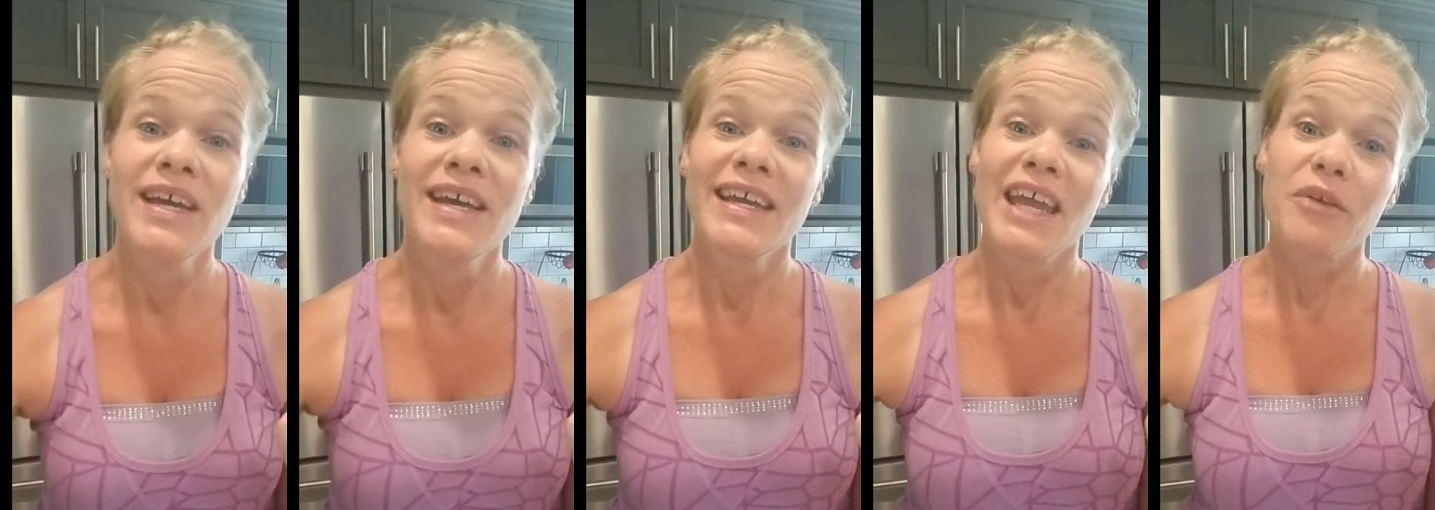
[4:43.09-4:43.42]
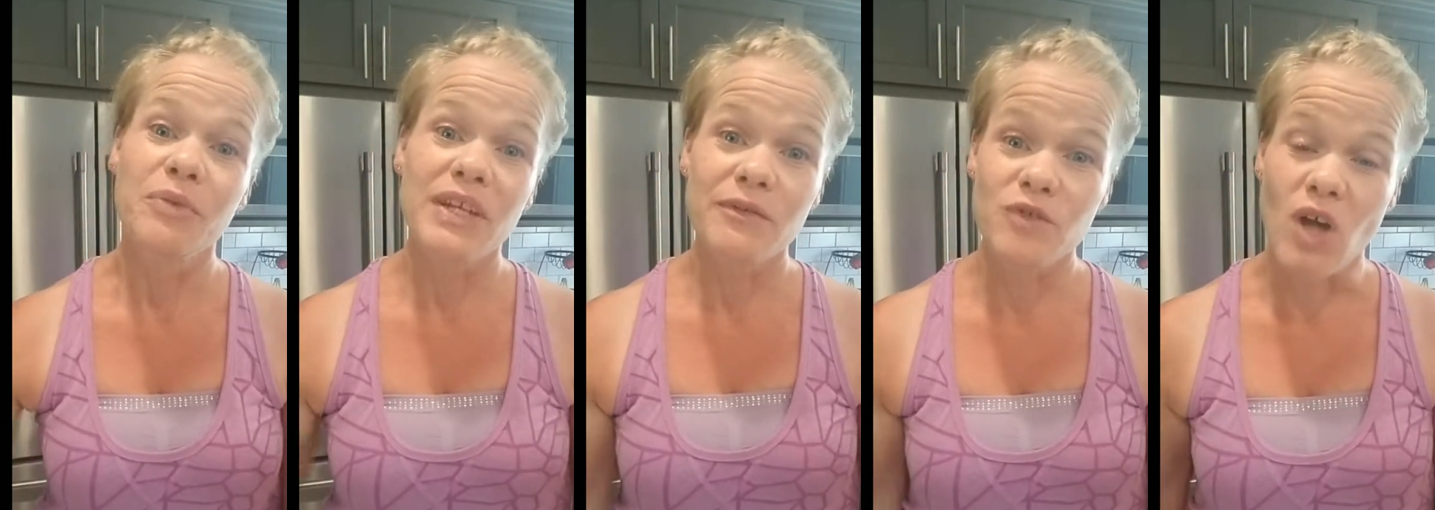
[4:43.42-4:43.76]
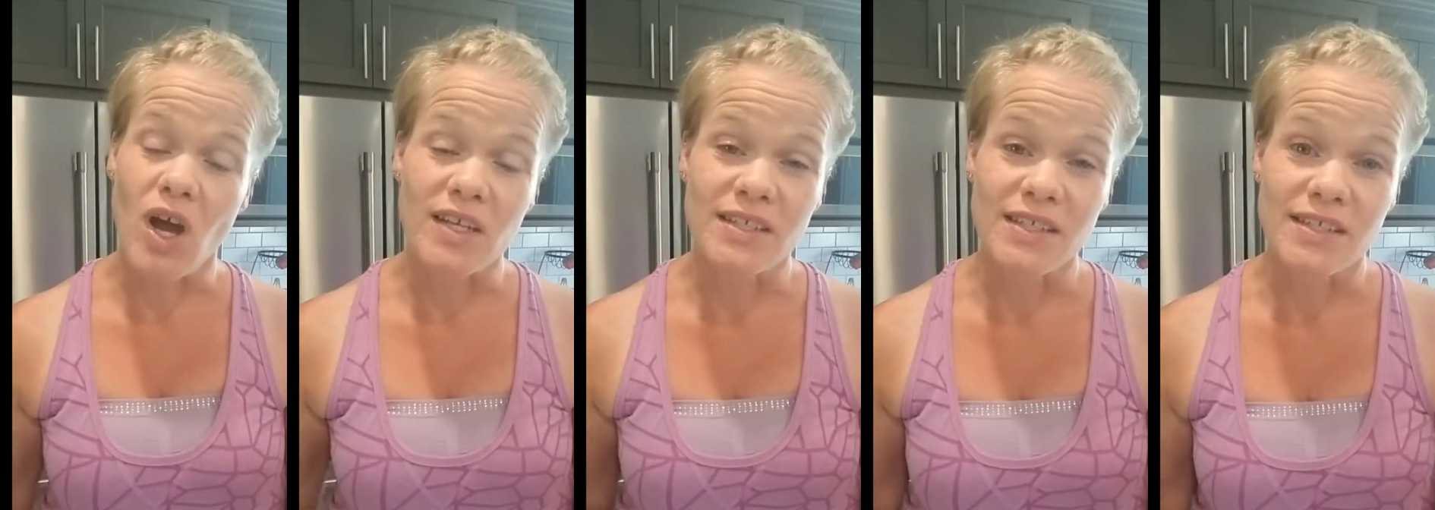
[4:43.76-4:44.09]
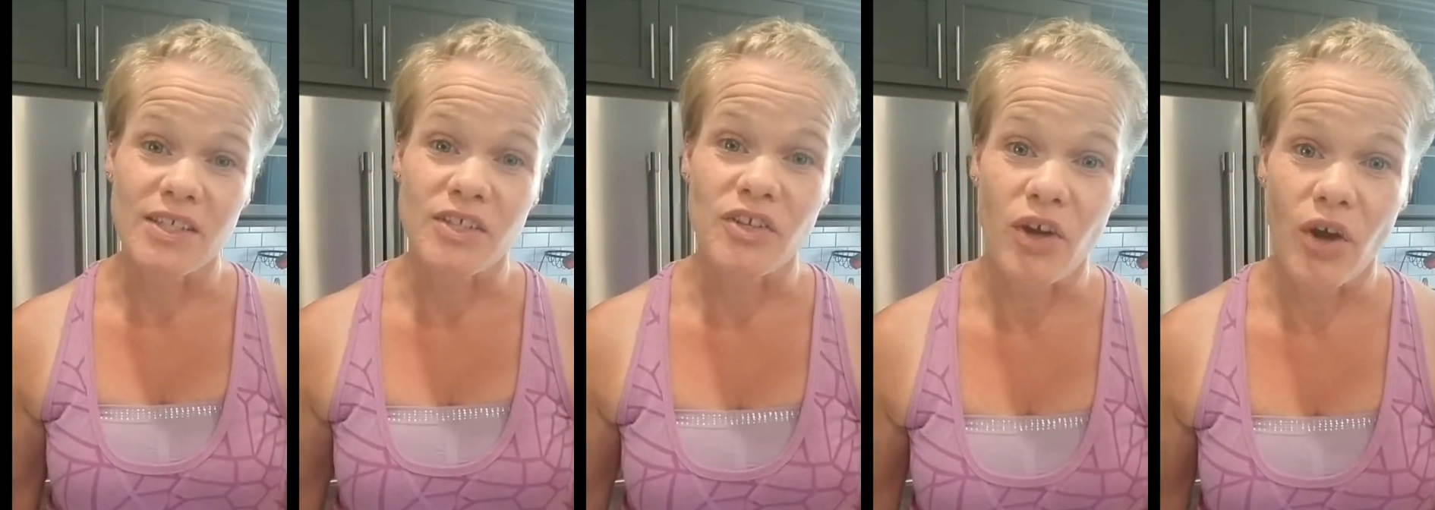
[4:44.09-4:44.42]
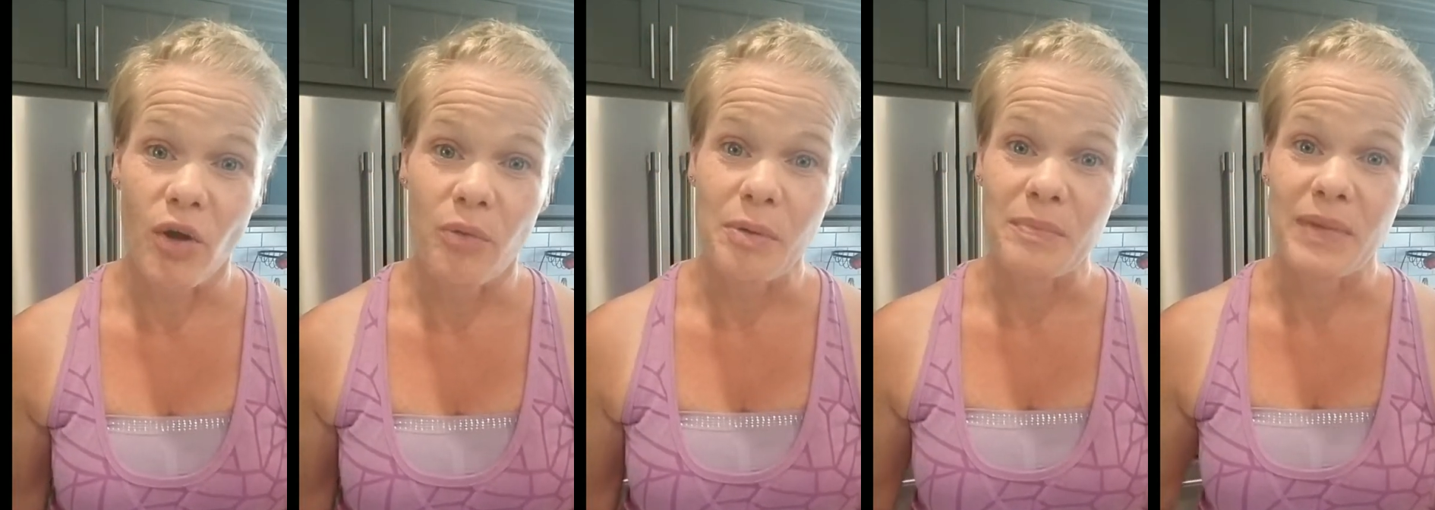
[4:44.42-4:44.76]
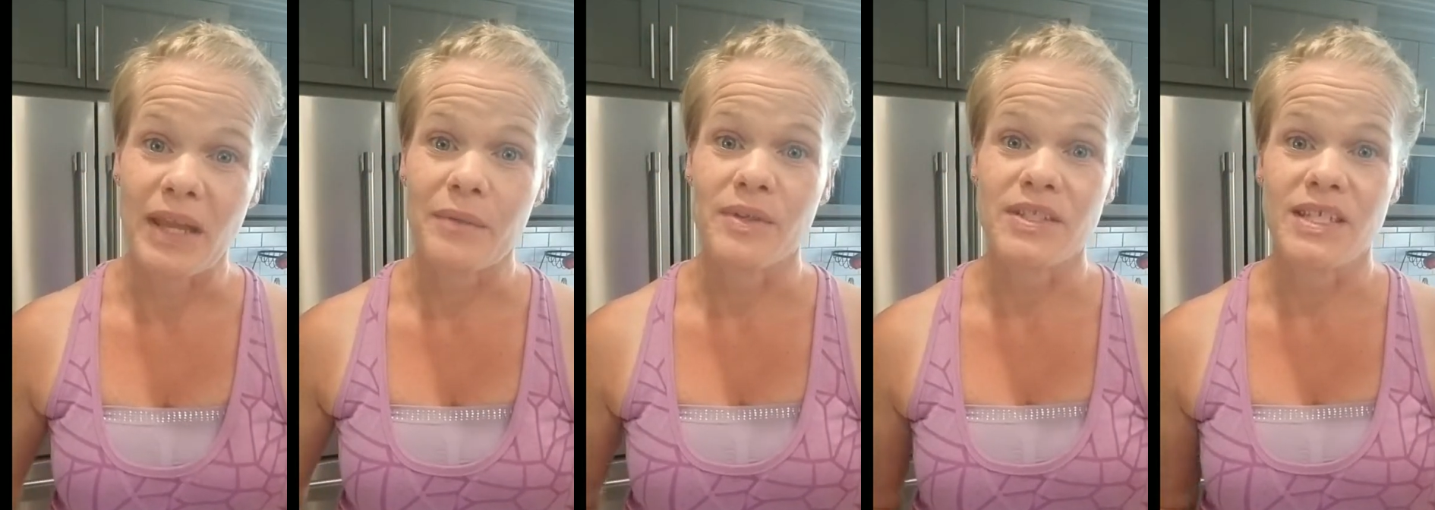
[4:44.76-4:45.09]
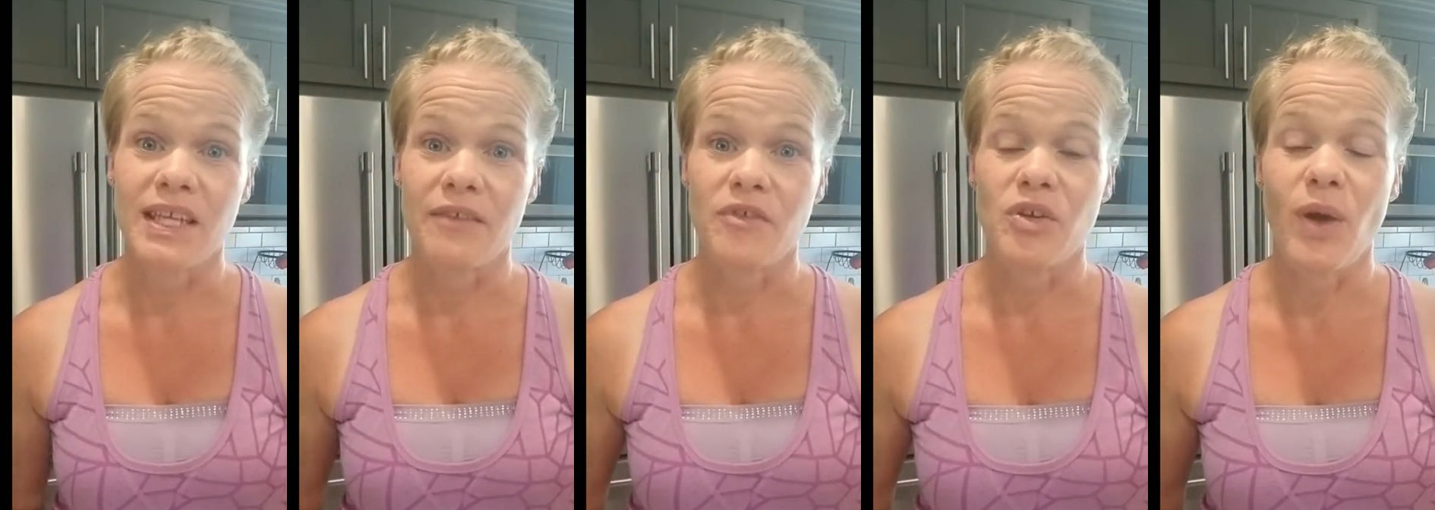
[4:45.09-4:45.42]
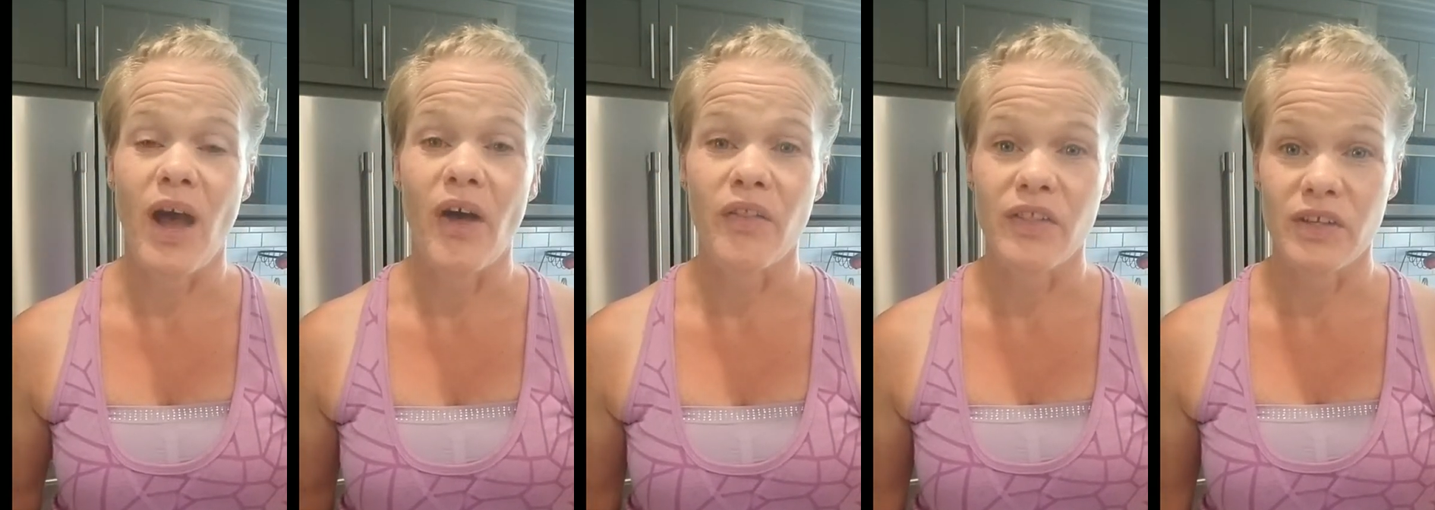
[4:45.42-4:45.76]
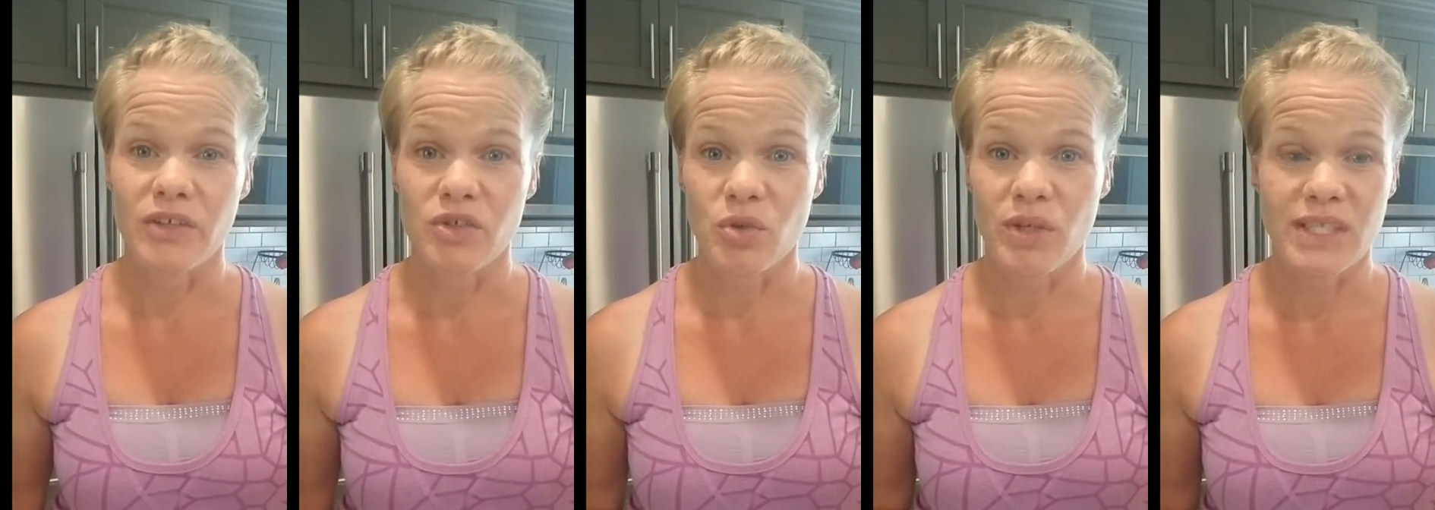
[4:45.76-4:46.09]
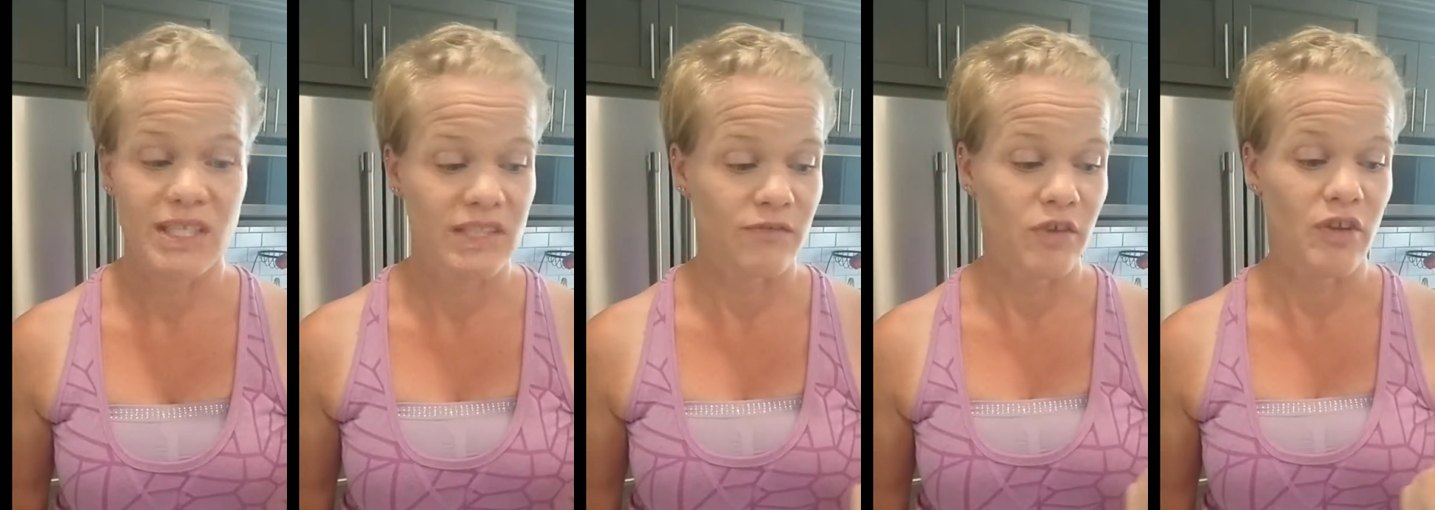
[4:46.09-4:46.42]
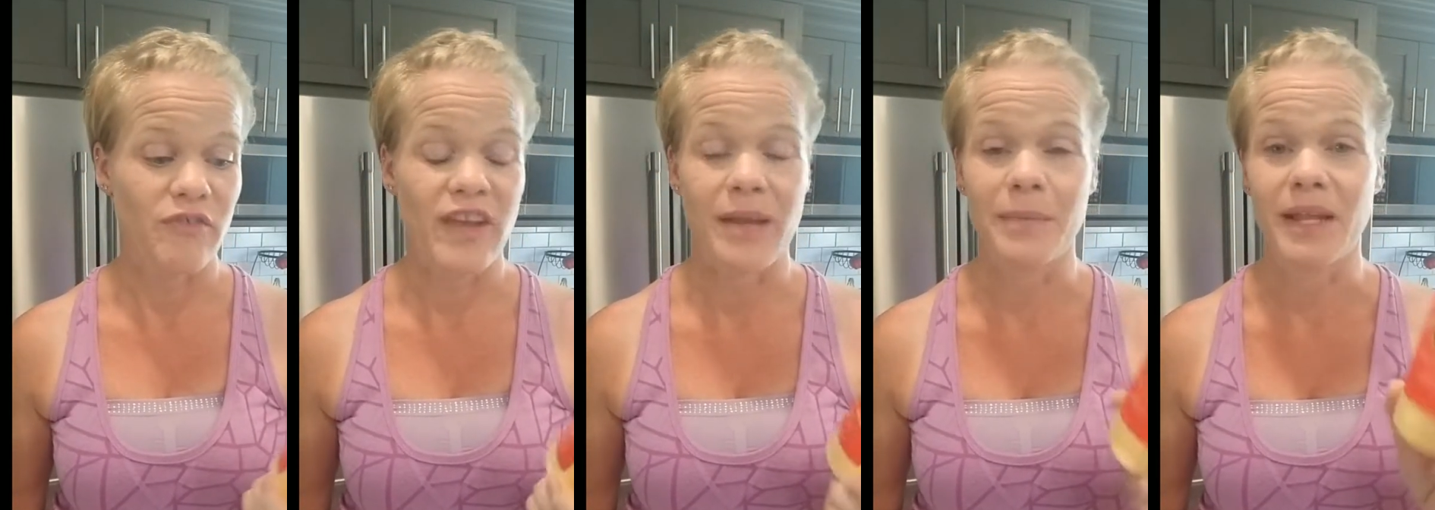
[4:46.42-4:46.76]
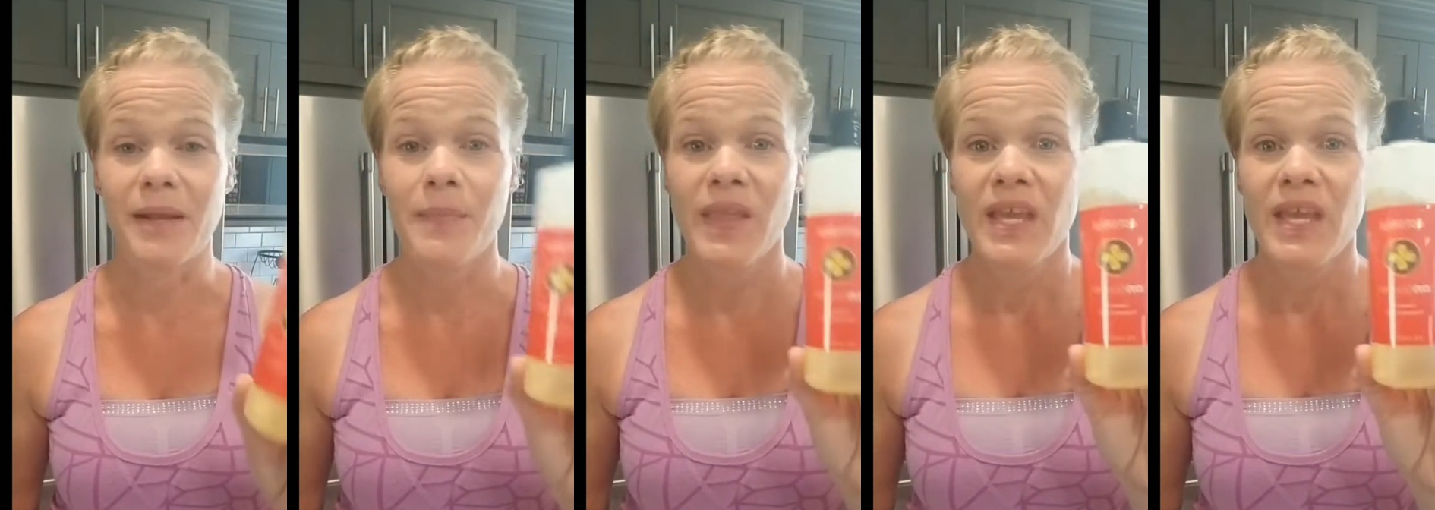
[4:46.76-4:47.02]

get rid of toxins in your home and be able to give you healthier choices for your family.